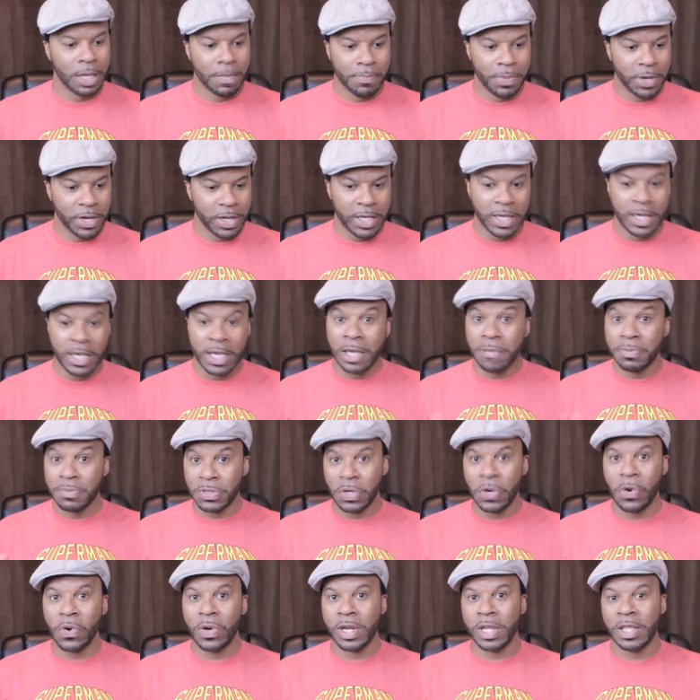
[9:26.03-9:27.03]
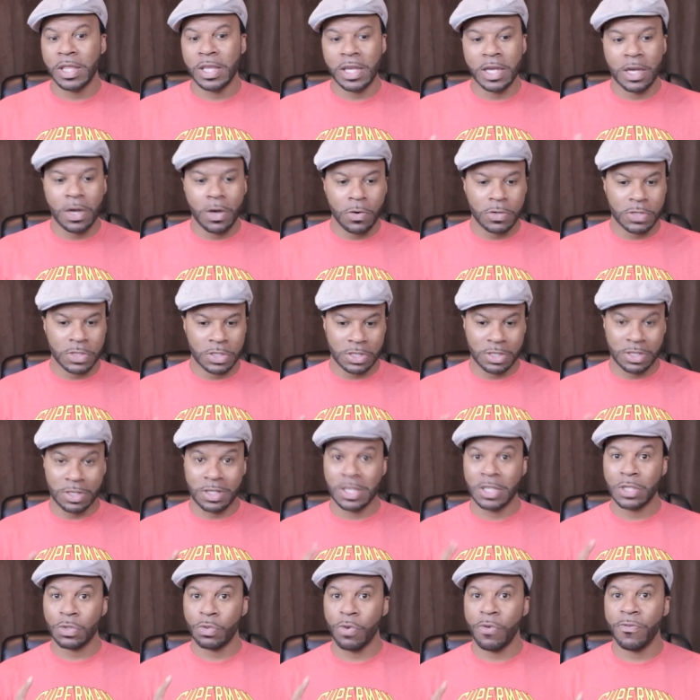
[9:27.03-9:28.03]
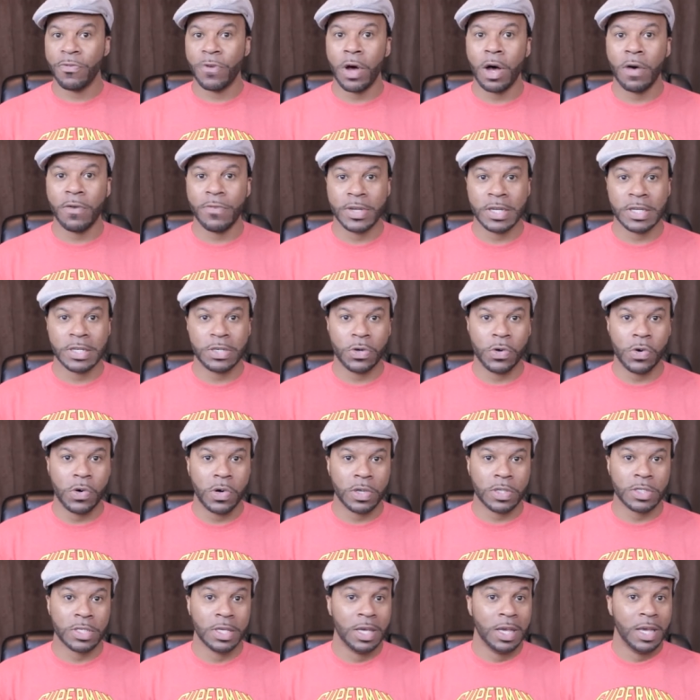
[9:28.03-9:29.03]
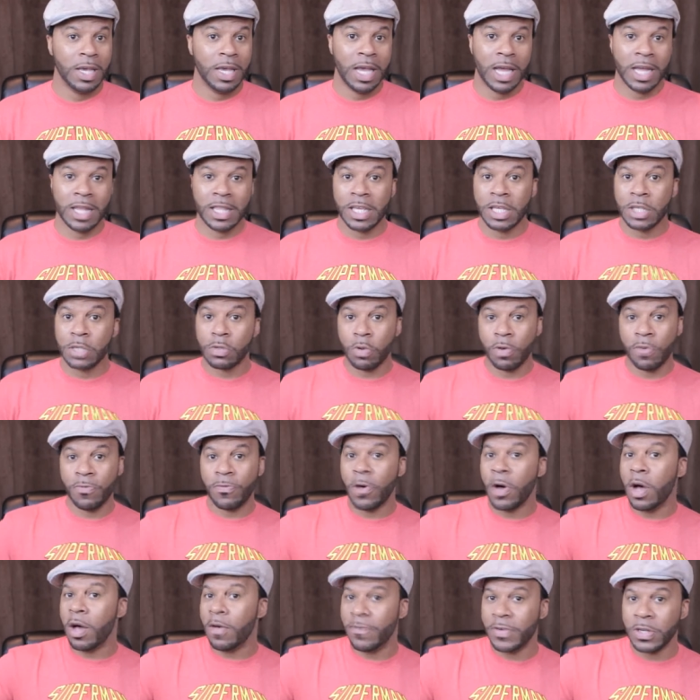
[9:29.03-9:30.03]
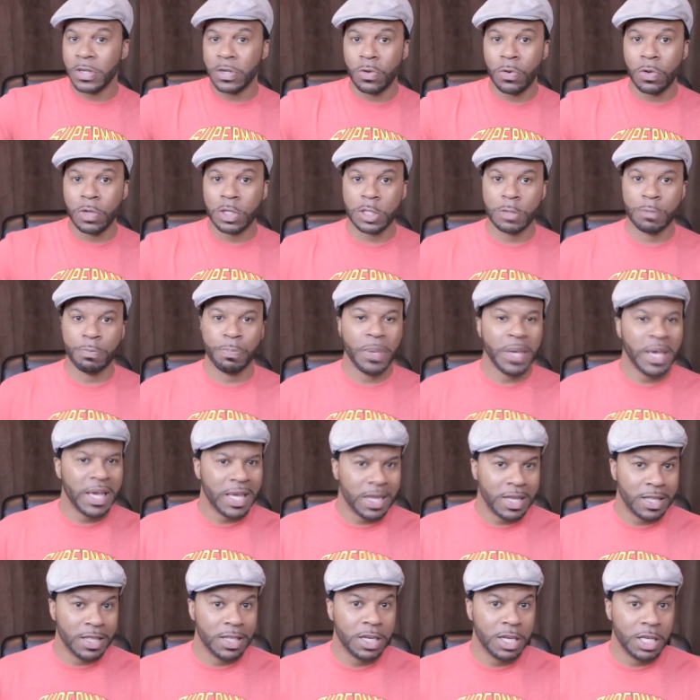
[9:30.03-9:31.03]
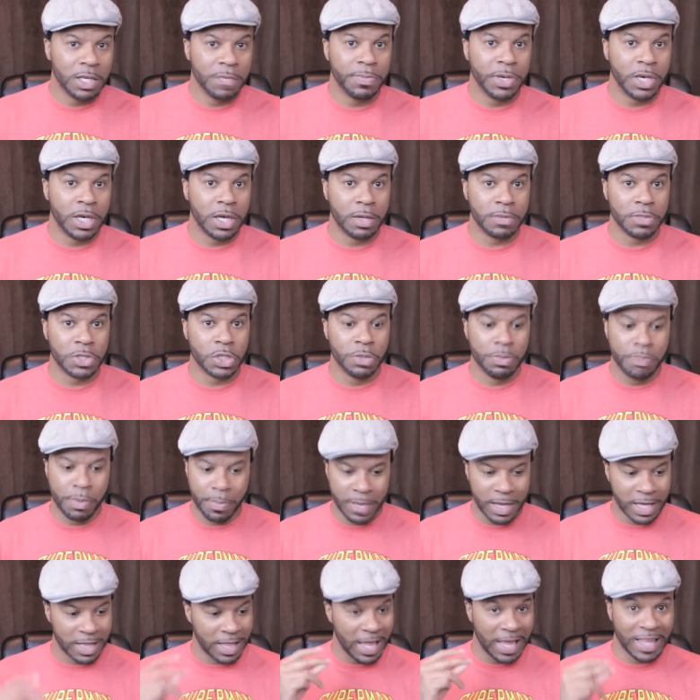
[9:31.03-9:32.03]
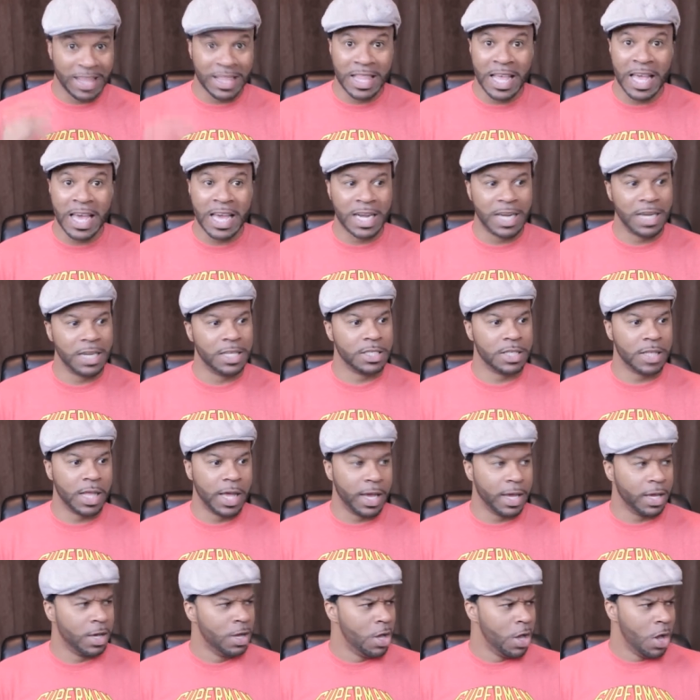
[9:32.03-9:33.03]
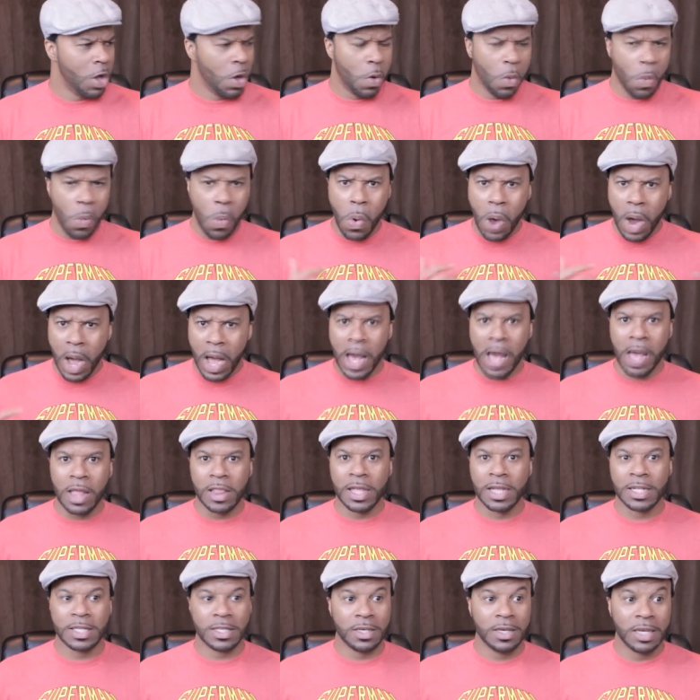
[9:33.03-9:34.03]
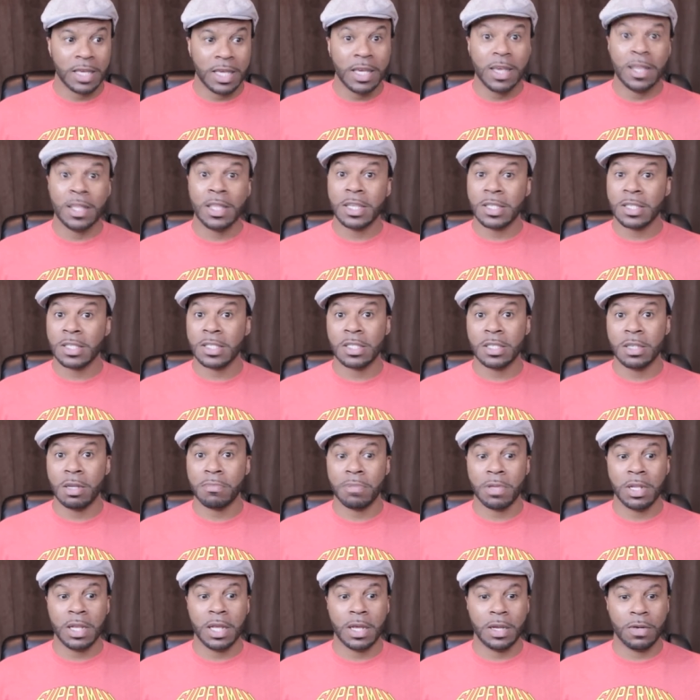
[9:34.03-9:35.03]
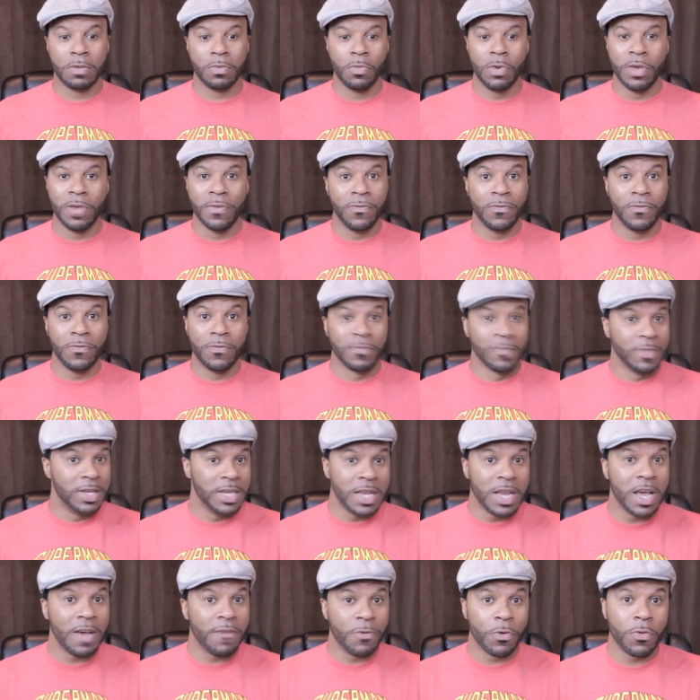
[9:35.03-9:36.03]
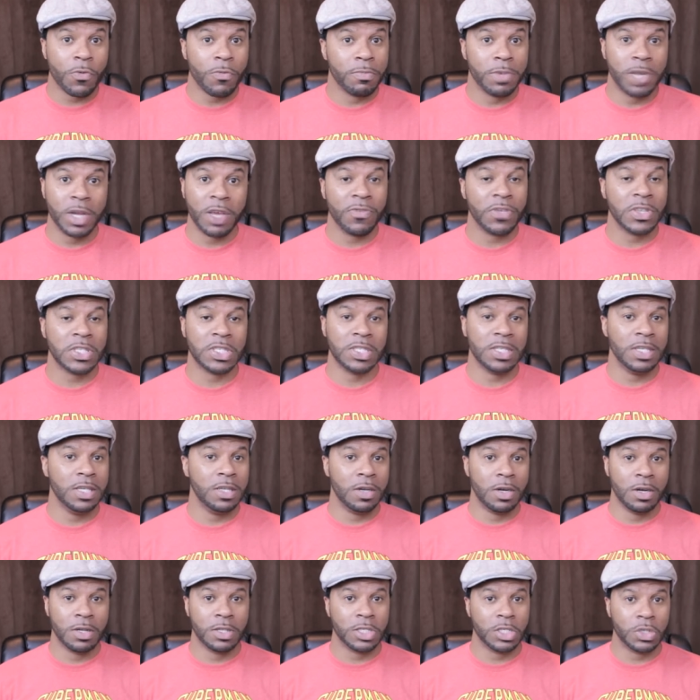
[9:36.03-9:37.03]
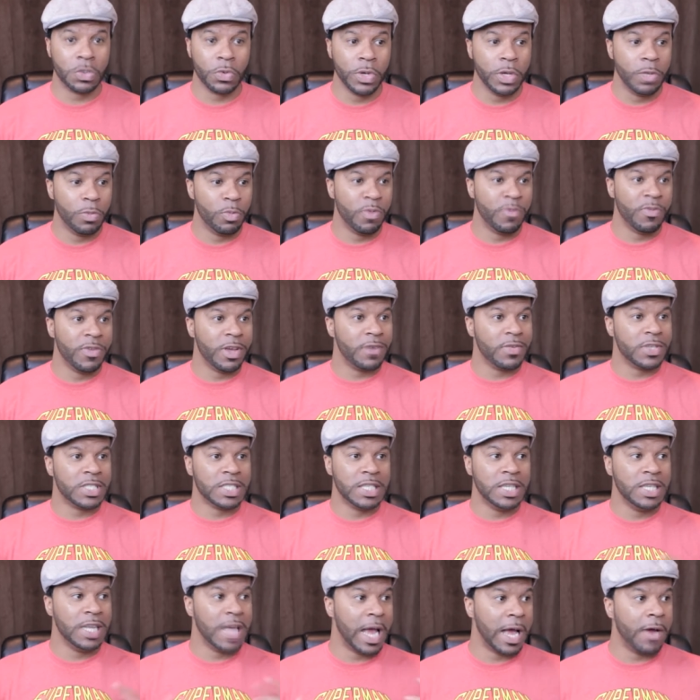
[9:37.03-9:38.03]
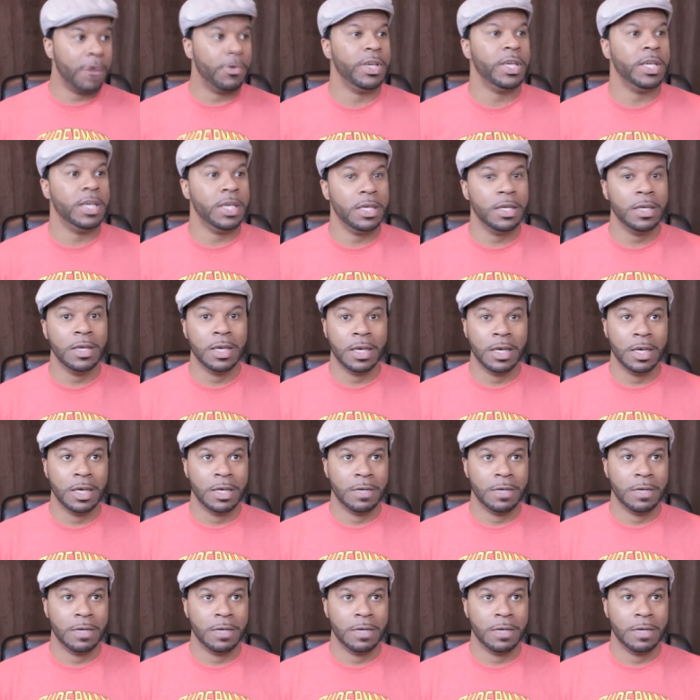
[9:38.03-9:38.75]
but he keeps going and then goes into these revolving doors, and these revolving doors spin, and then he becomes Superman like that. And it's like, wow, like, again, this is something that we've never seen on screen. We've never seen how he